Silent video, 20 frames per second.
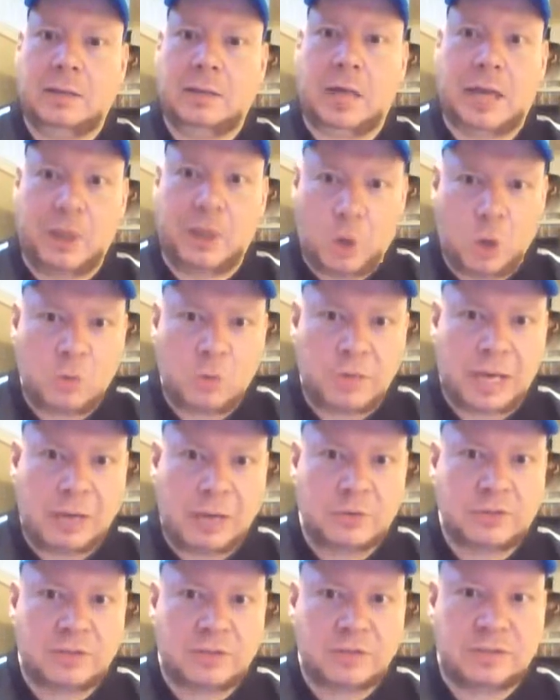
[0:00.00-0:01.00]
I own
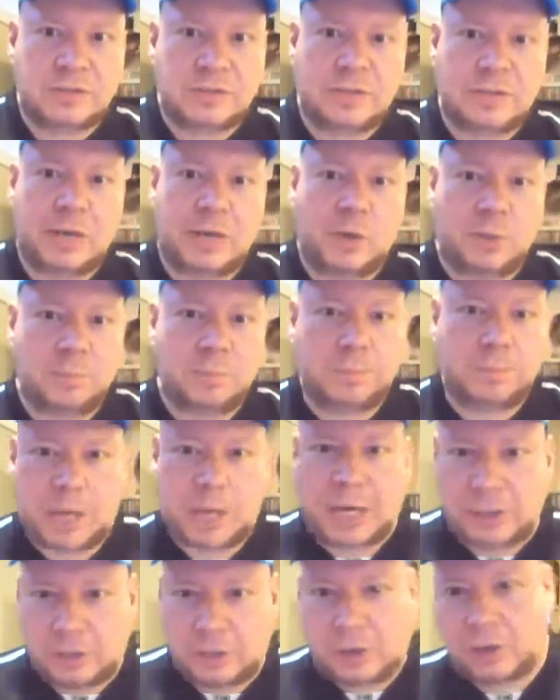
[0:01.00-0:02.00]
houses, I don't
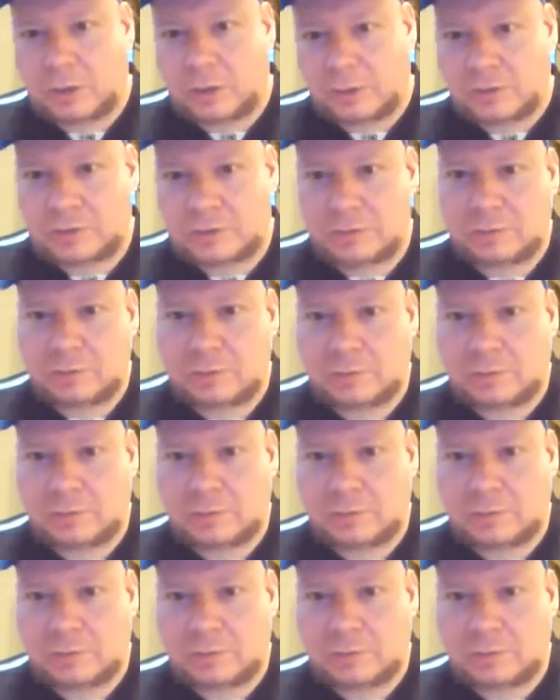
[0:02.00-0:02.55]
buy cars.